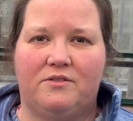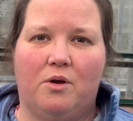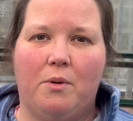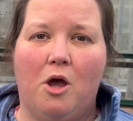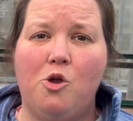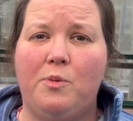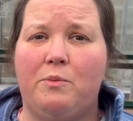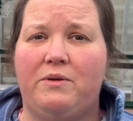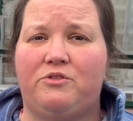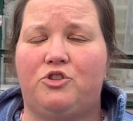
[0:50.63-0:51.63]
So I'm
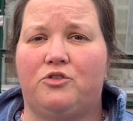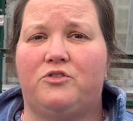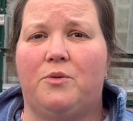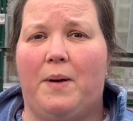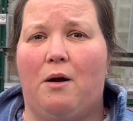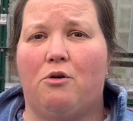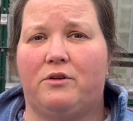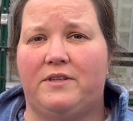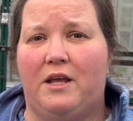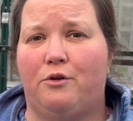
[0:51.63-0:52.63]
hoping we've just about
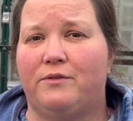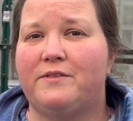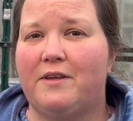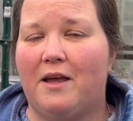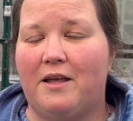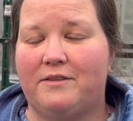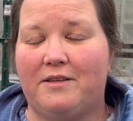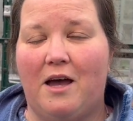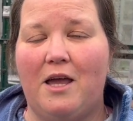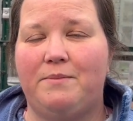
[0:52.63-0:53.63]
got it enough
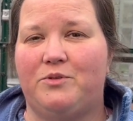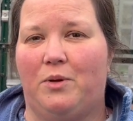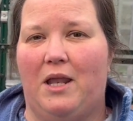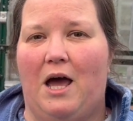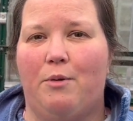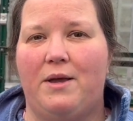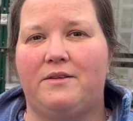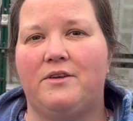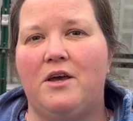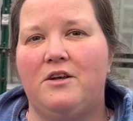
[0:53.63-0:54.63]
time to allow
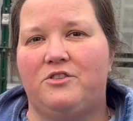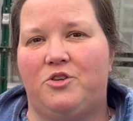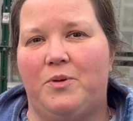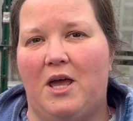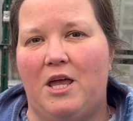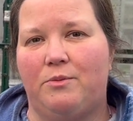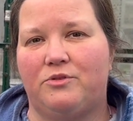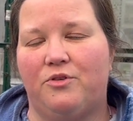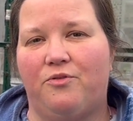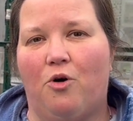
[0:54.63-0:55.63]
it to be able
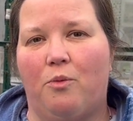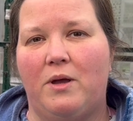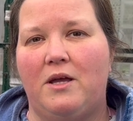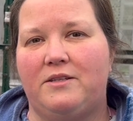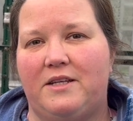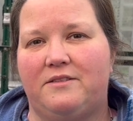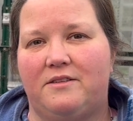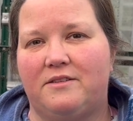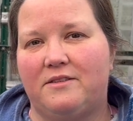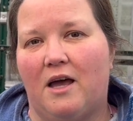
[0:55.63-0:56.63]
to form
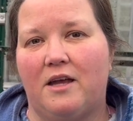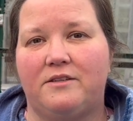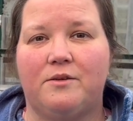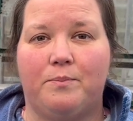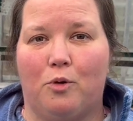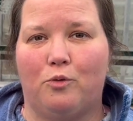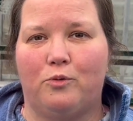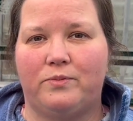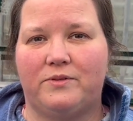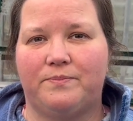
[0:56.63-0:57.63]
decent size
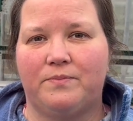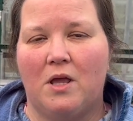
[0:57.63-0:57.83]
bulbs.